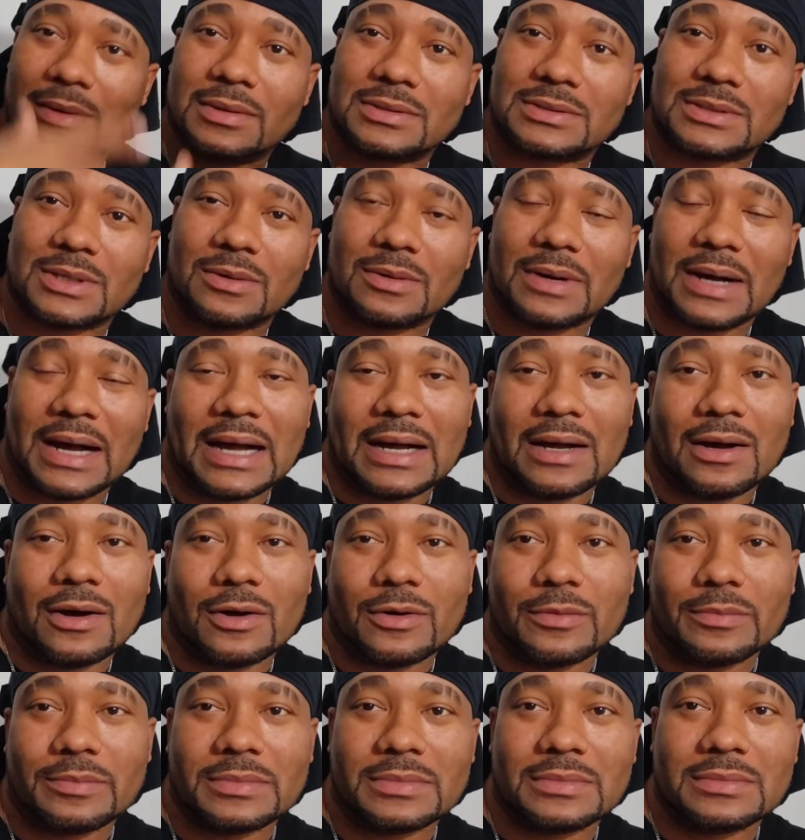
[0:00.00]
So I
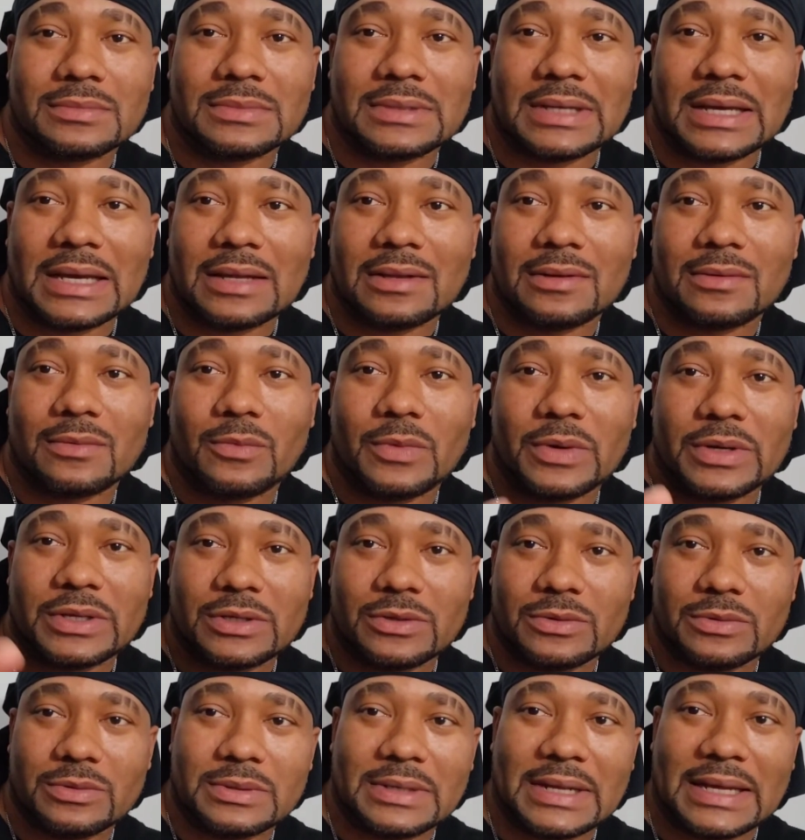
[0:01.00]
hope that when
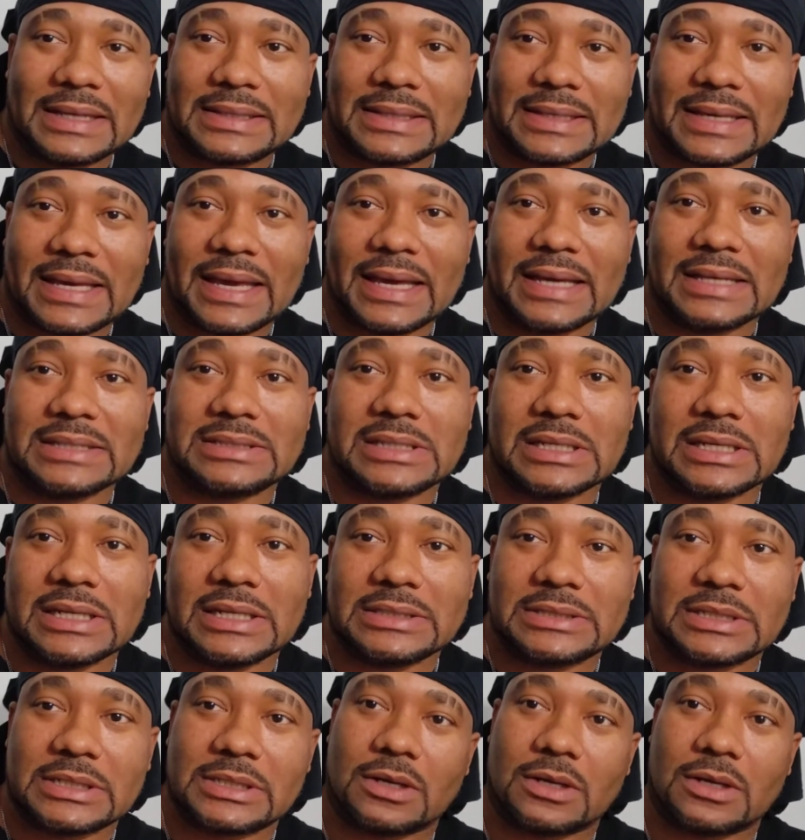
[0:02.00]
you let the kids see this,